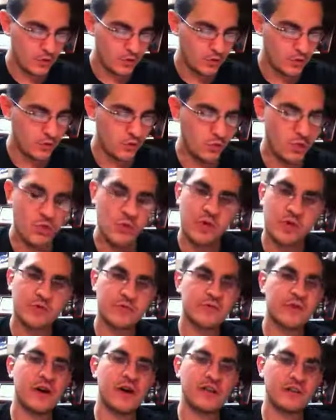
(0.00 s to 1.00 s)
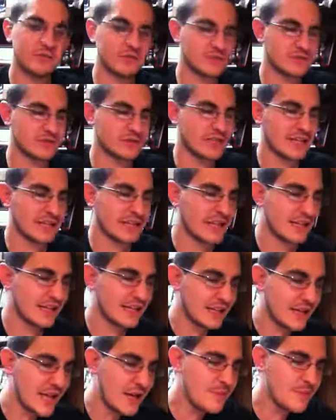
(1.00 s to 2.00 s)
who, who are followers, that, that
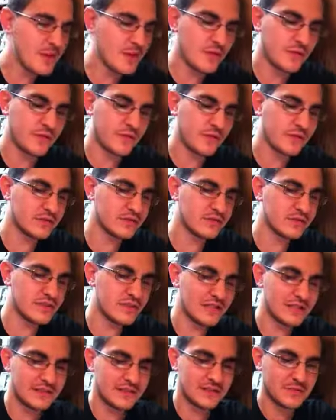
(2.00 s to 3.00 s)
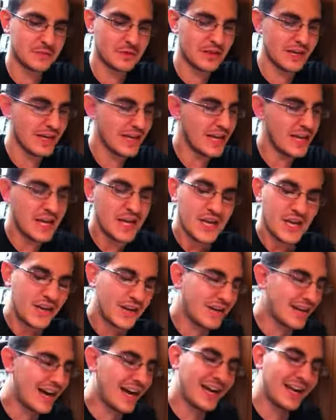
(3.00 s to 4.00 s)
claim that you're followers of Jesus, but
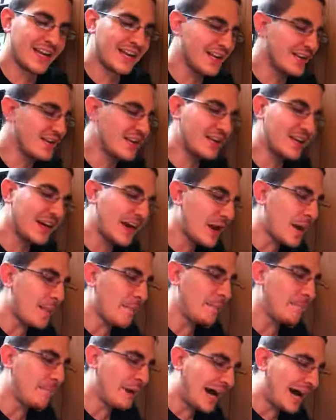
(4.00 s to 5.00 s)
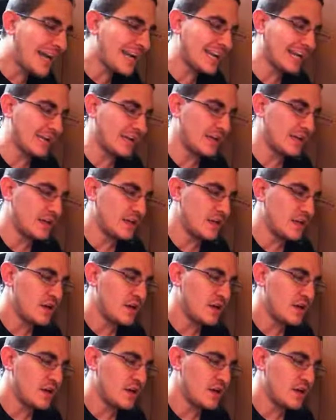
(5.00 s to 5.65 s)
you're not, you're not abiding.